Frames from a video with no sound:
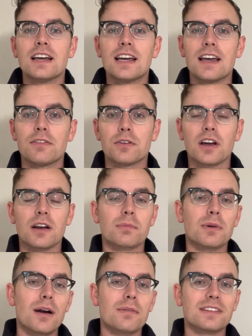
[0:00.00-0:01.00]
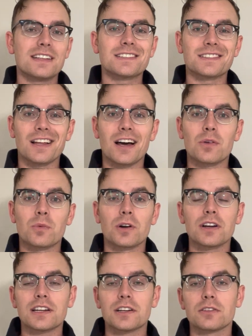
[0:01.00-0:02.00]
If you got a property that needs a lot of
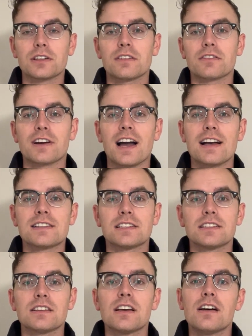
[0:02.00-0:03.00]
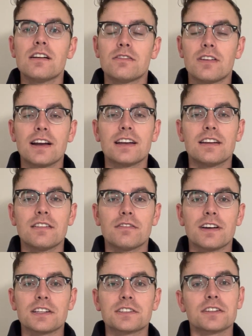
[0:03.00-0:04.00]
work and you're looking for as is, find an
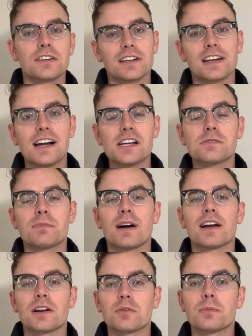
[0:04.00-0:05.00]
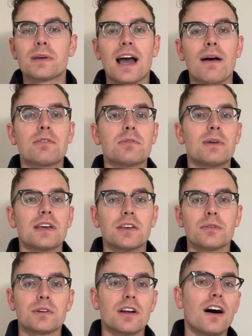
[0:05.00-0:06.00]
investor or a cash buyer and we'll be happy to make
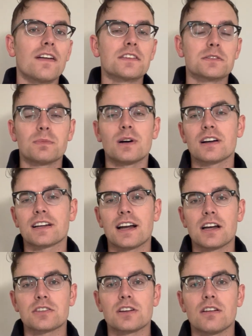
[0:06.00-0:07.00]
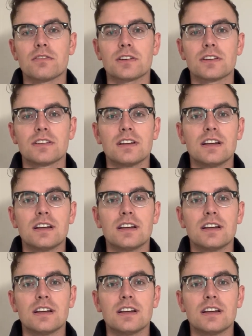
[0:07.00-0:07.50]
you an on-the-spot cash offer.